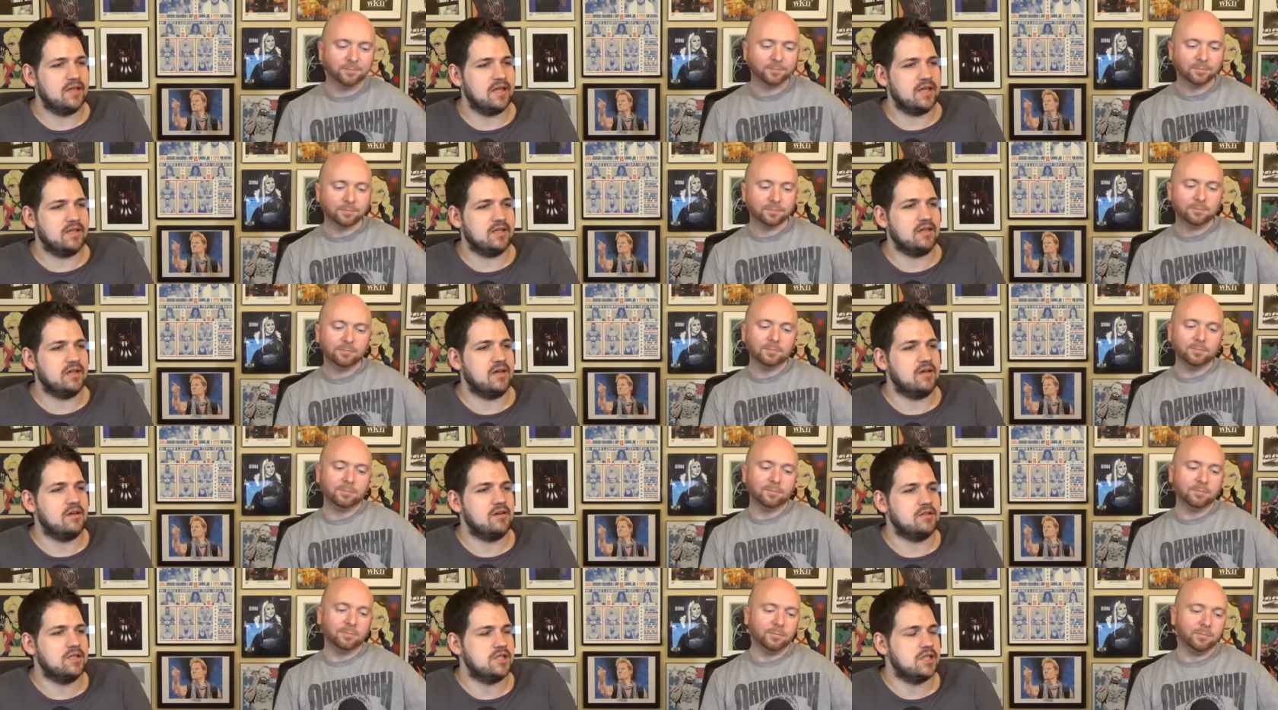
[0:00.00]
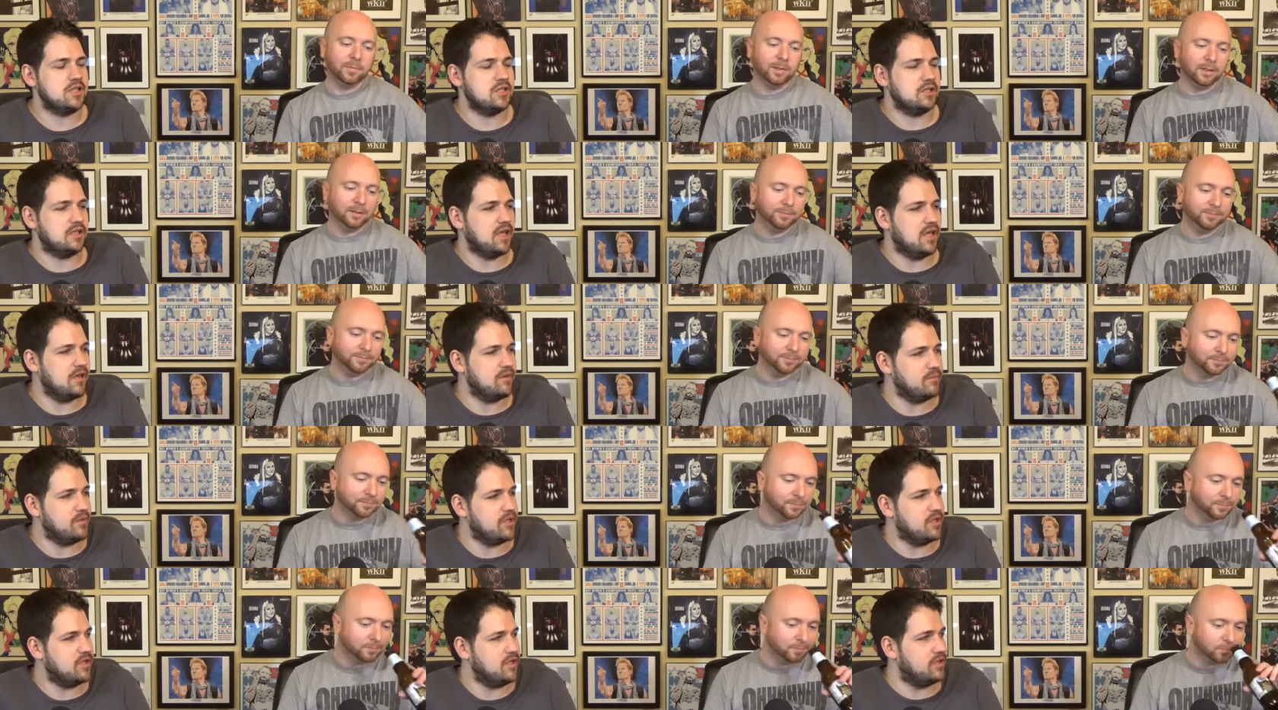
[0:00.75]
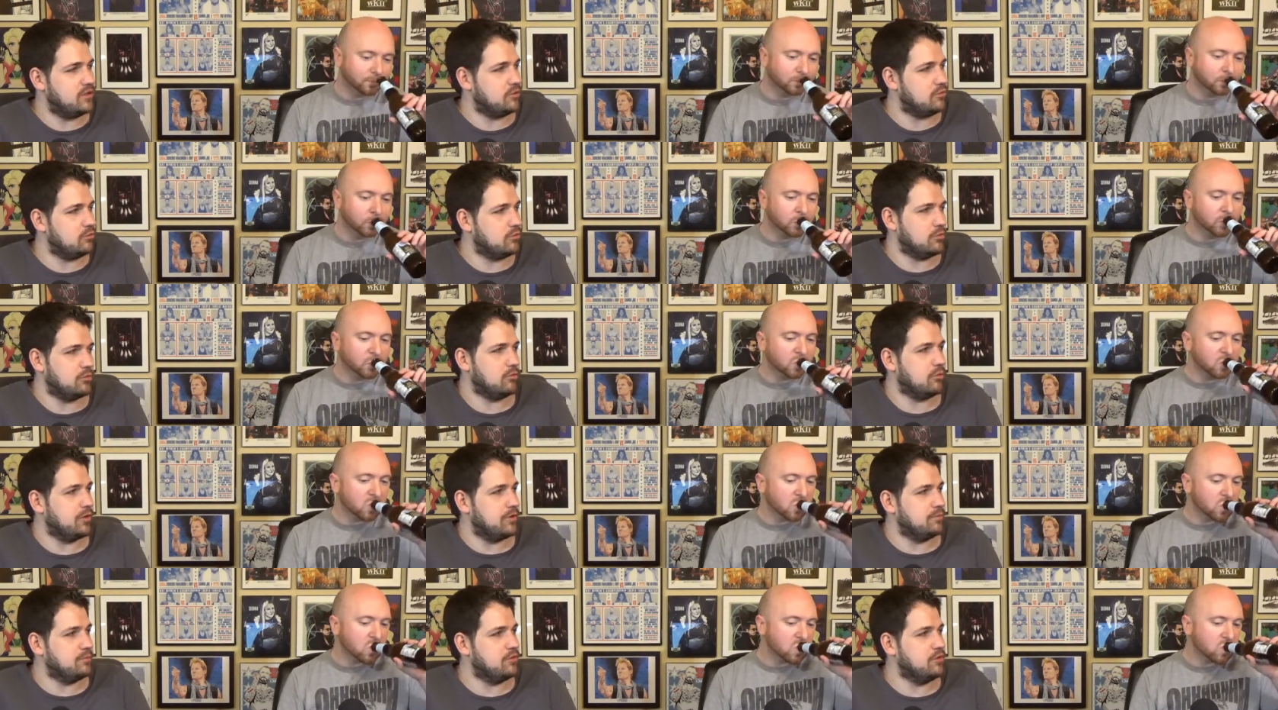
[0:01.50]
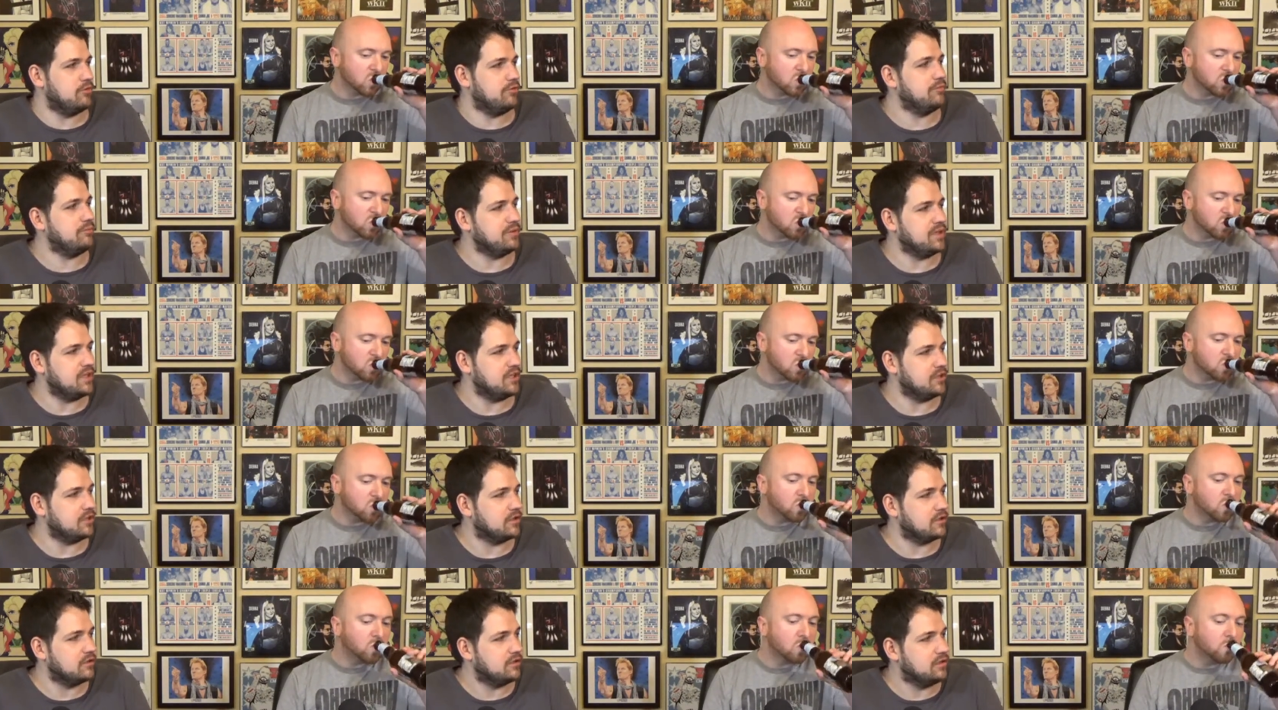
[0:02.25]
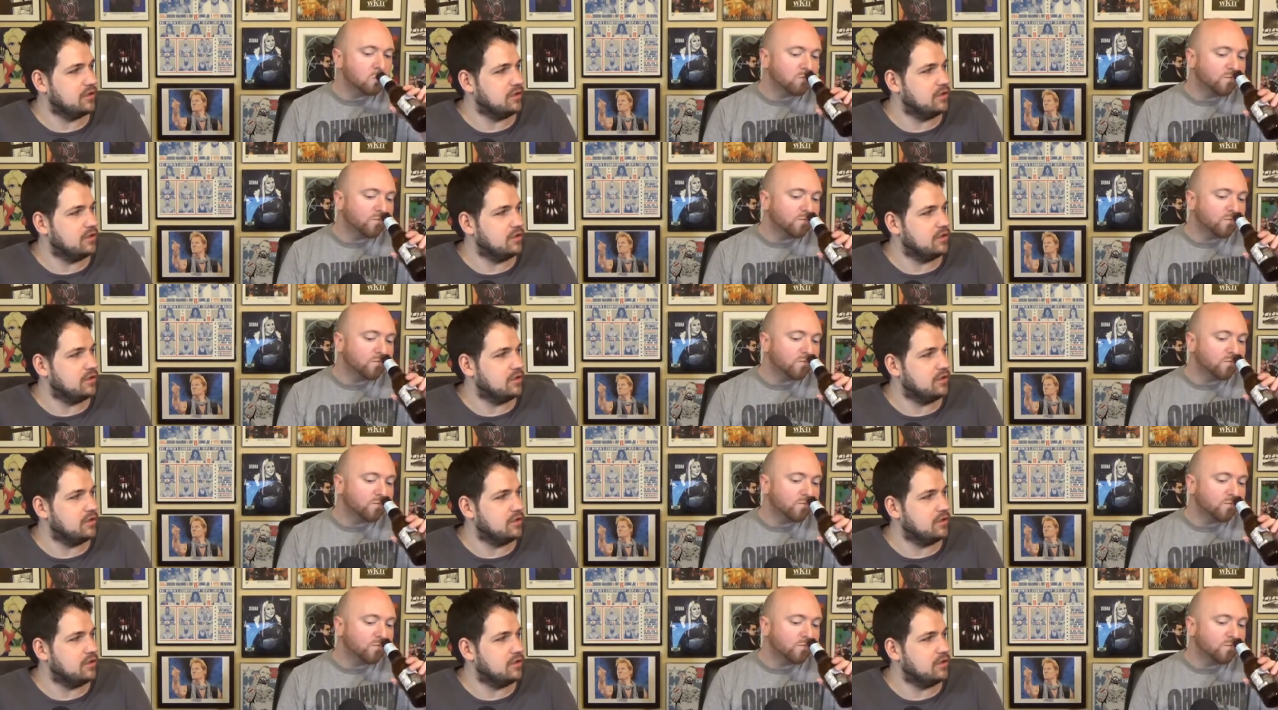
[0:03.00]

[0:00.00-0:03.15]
Speaker 1: like uh, she came in, hit her with one move, and pinned her.